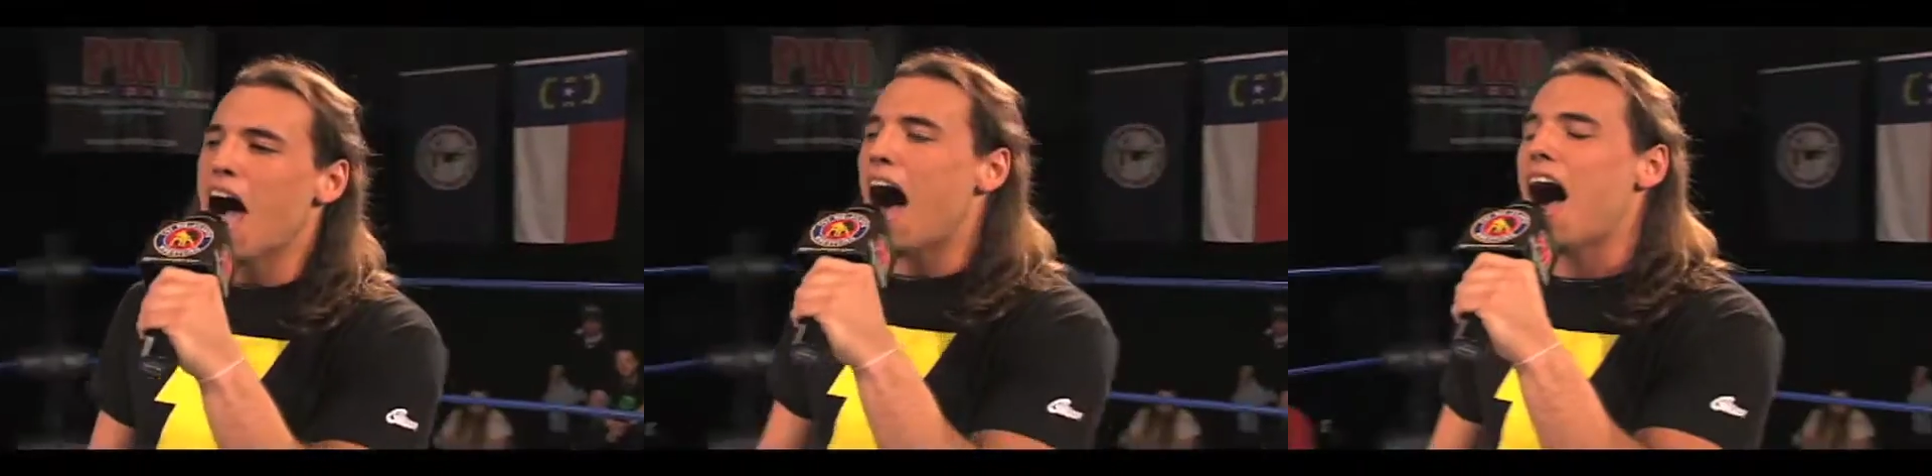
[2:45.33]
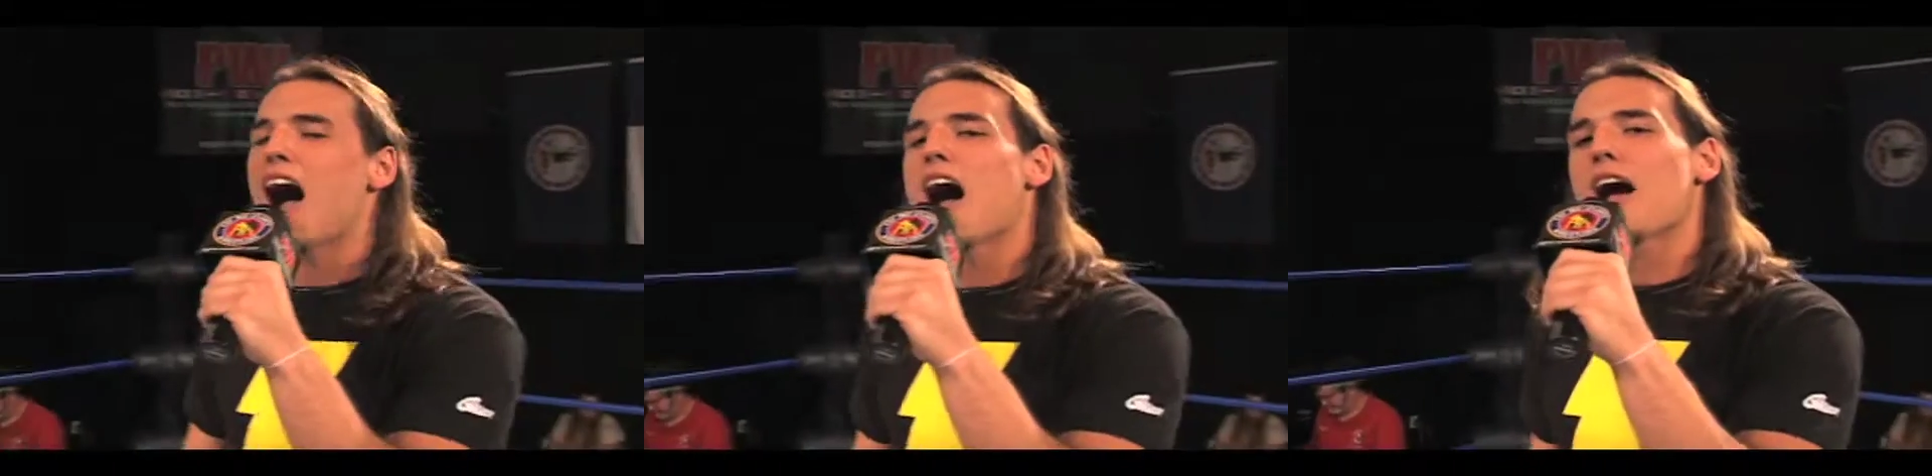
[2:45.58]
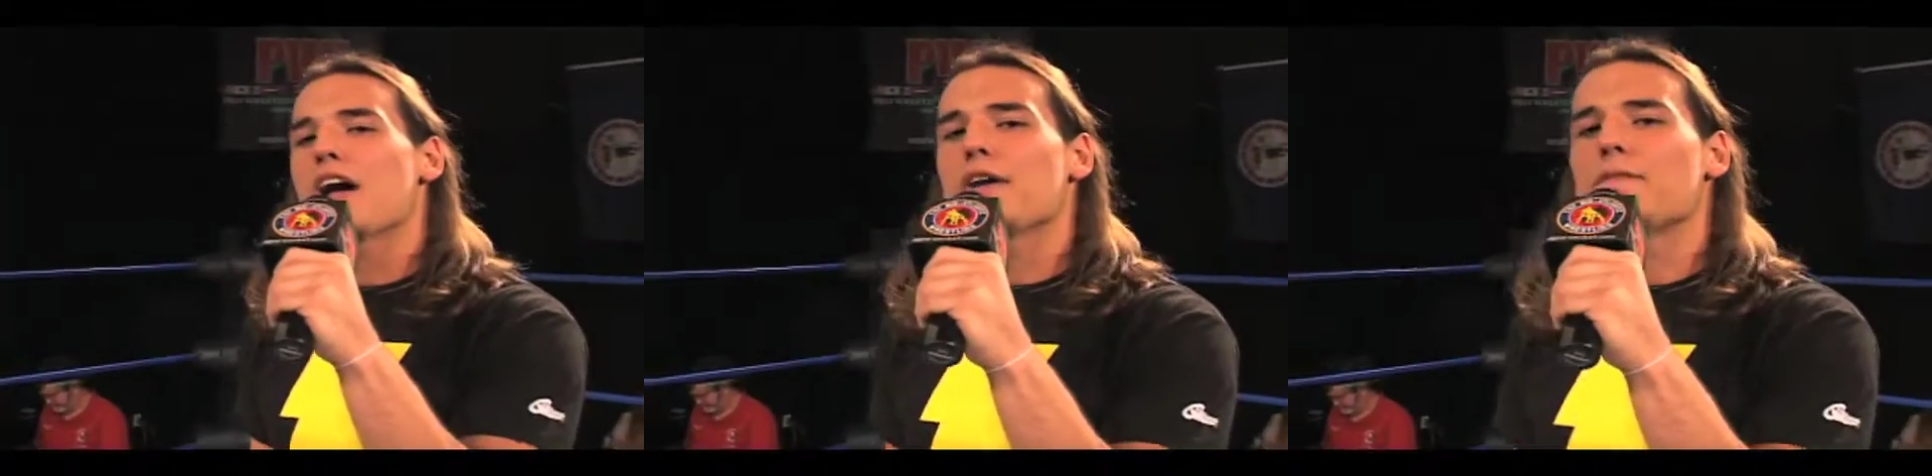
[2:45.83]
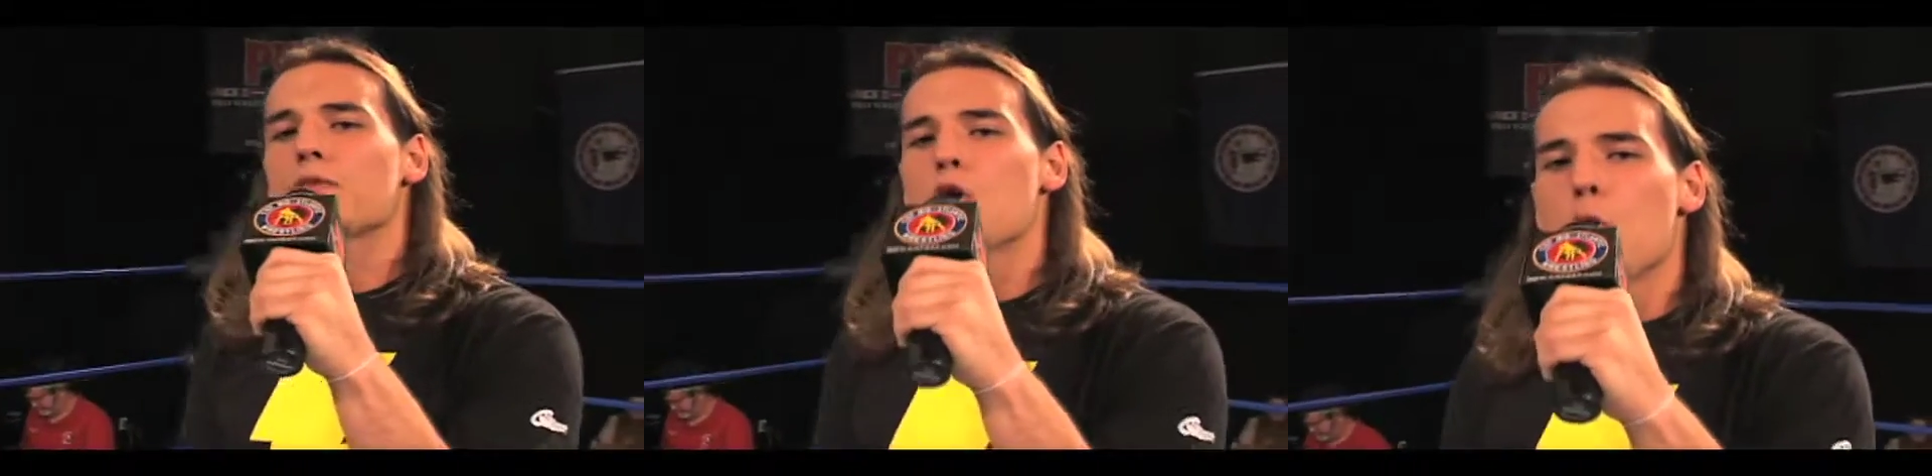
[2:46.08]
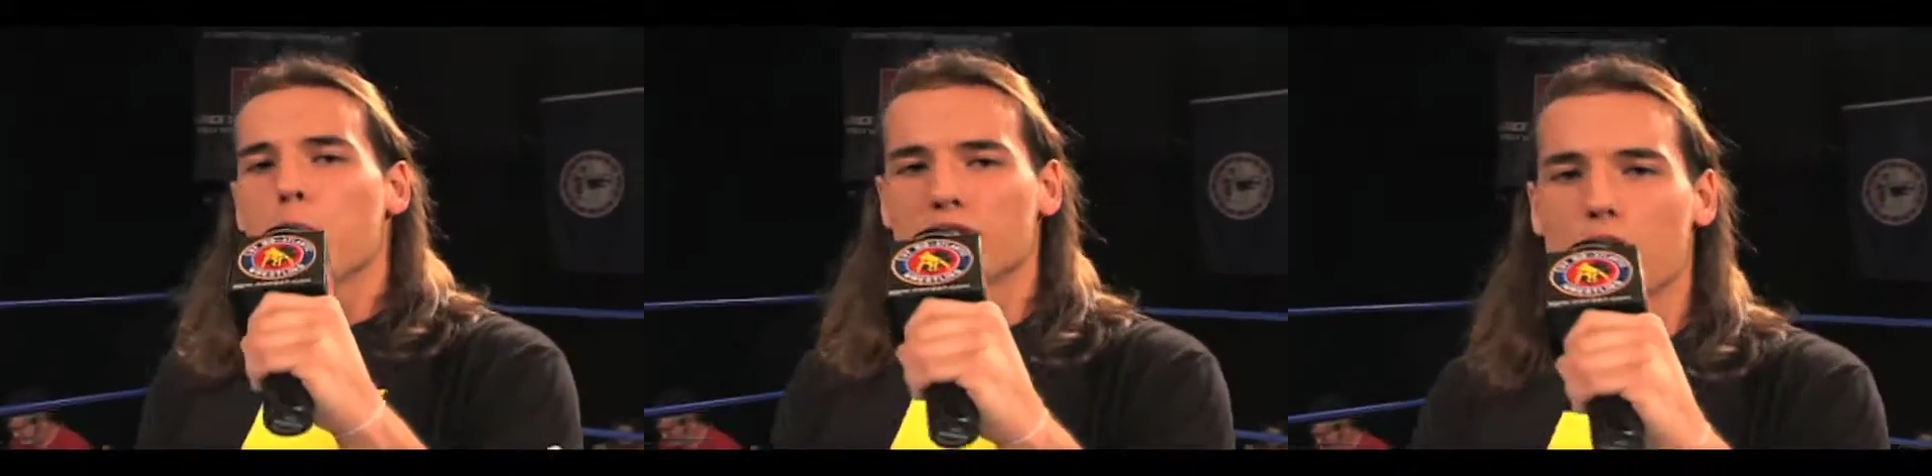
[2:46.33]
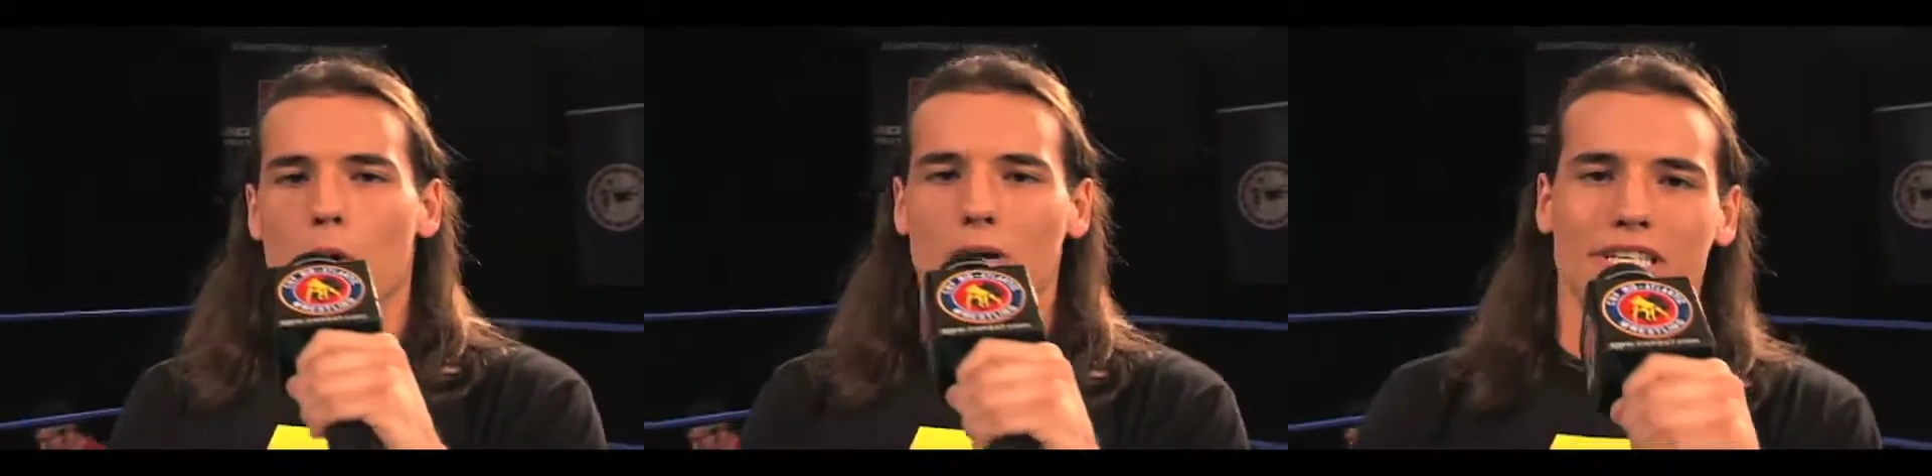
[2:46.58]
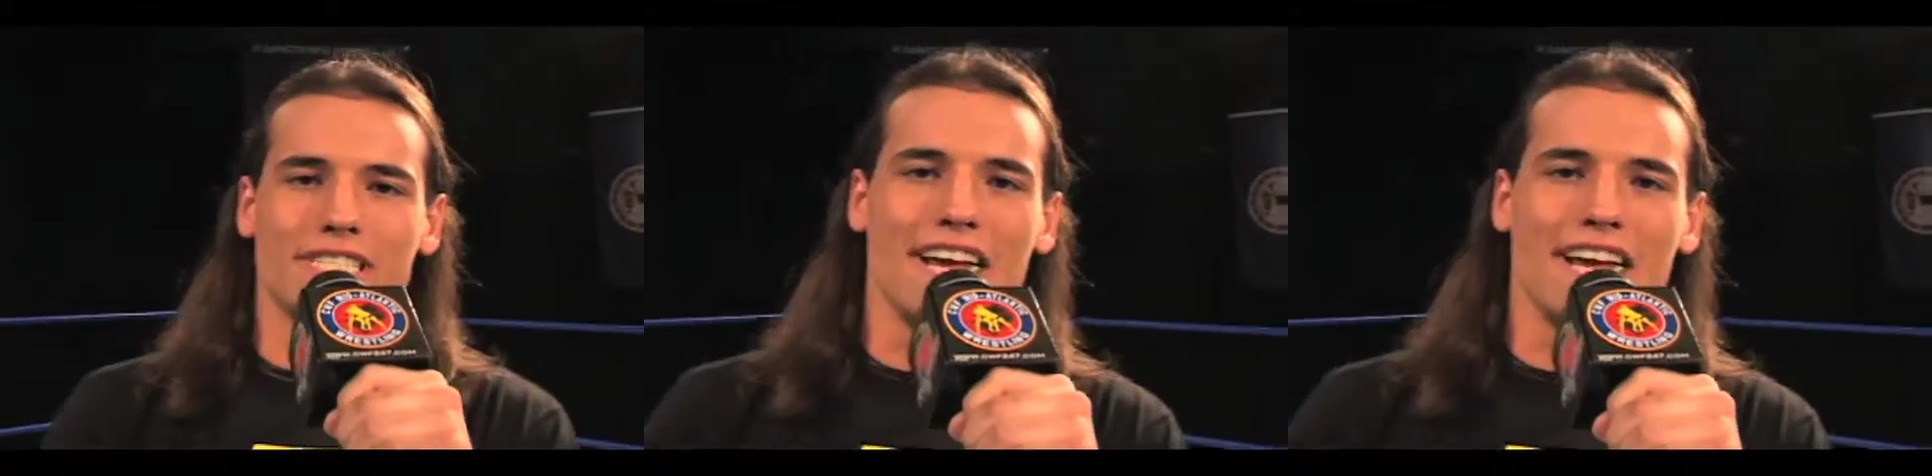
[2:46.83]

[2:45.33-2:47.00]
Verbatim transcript: I was going